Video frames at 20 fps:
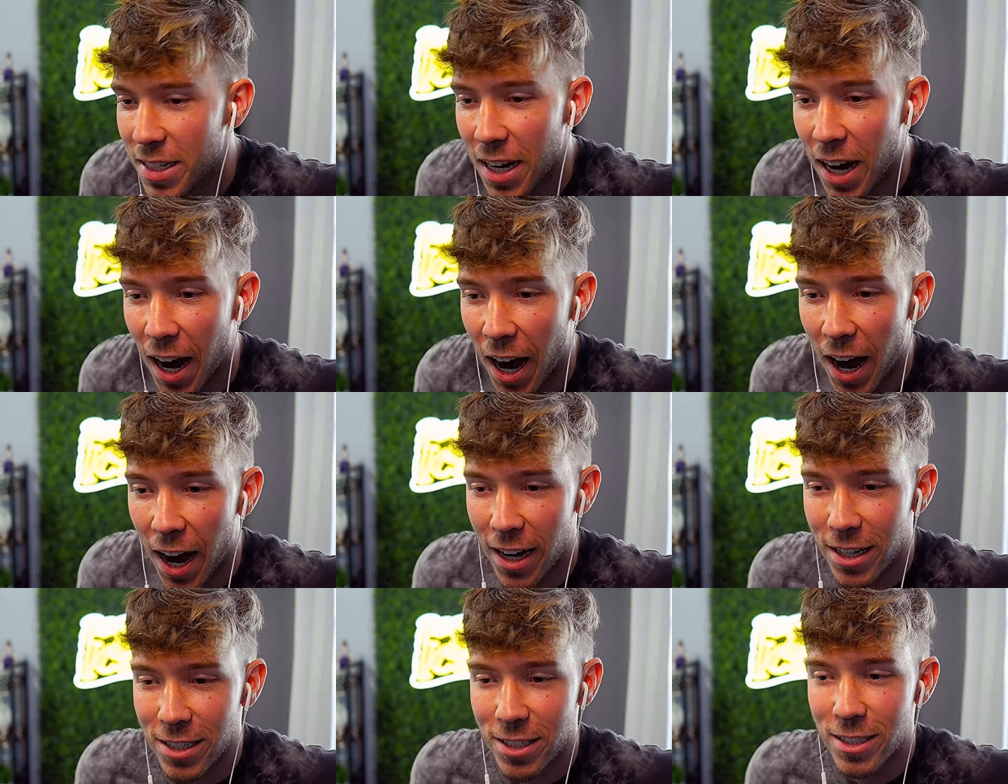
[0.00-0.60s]

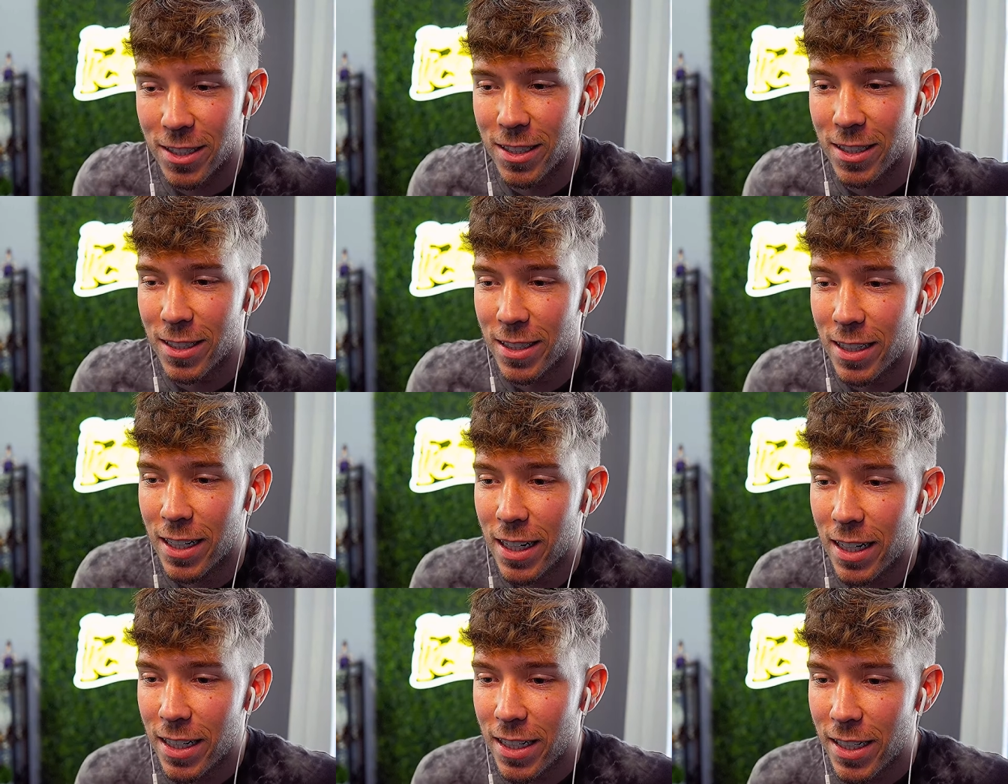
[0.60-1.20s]
gosh.
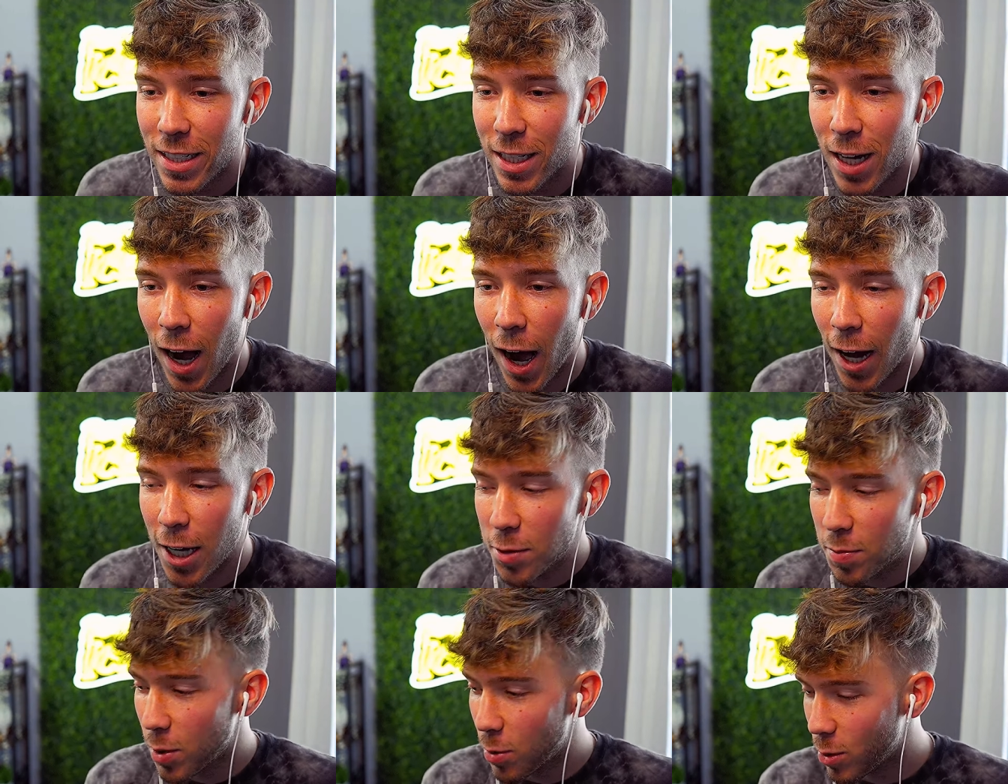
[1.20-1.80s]

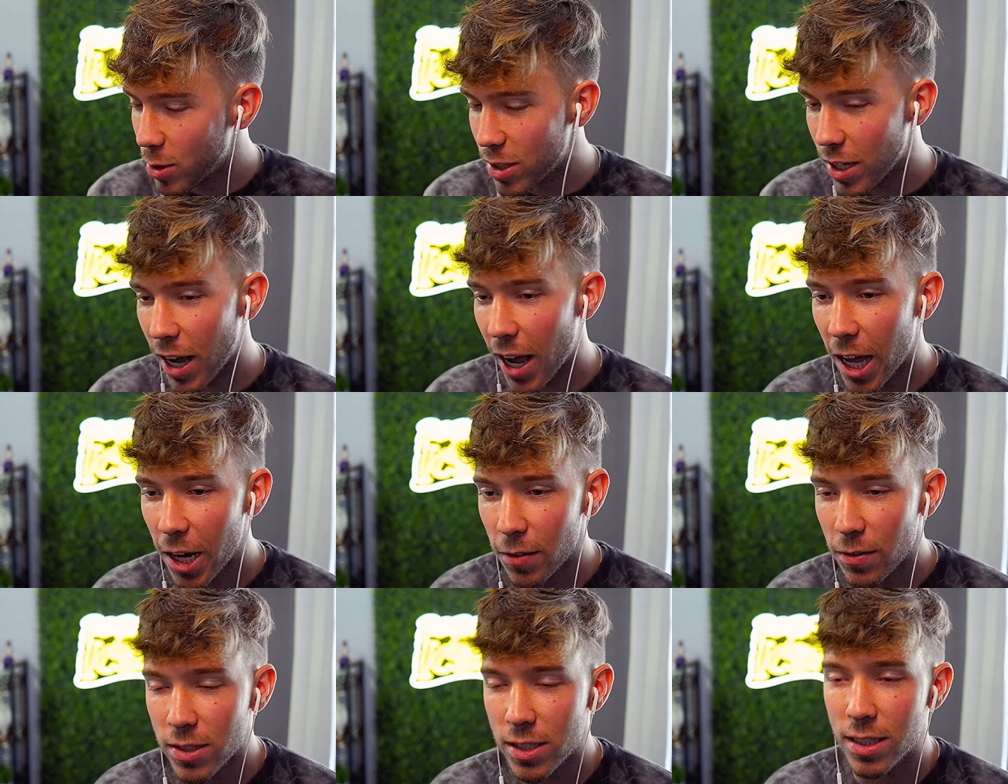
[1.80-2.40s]
Itachi was
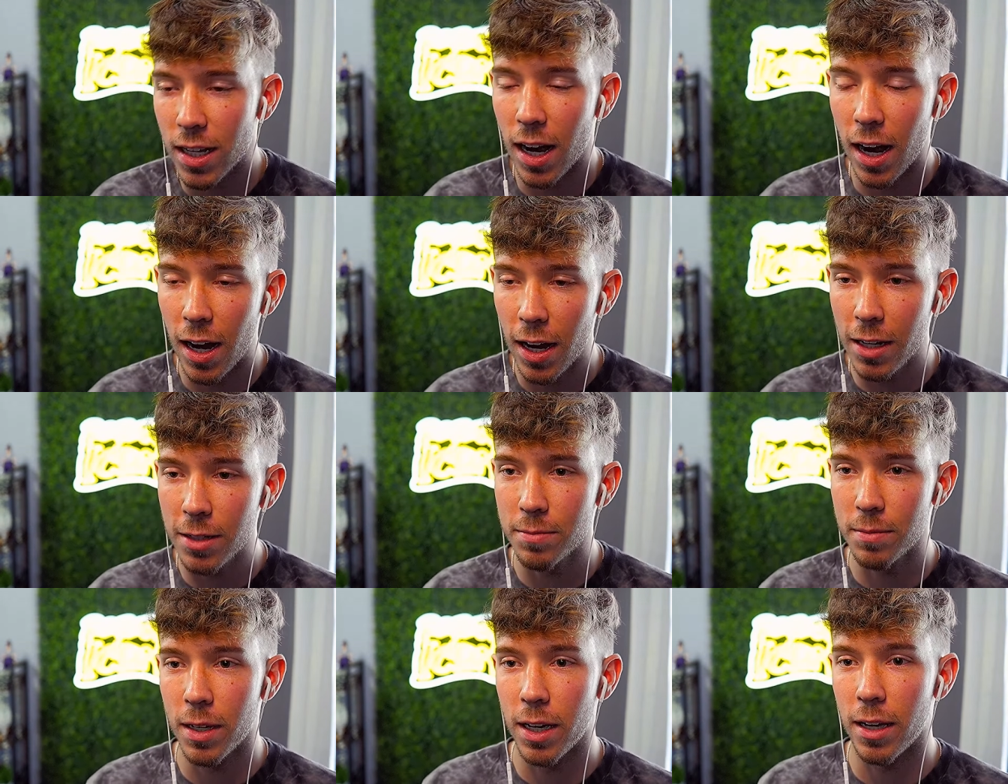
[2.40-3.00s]
ahead of his
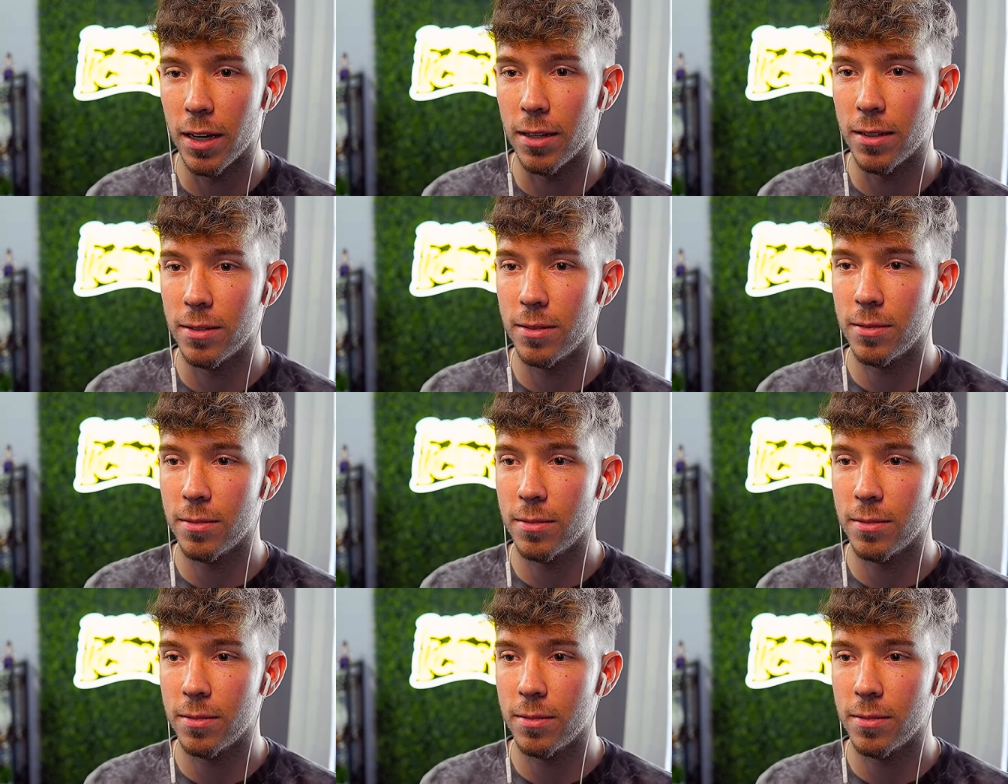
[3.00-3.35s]
time, man.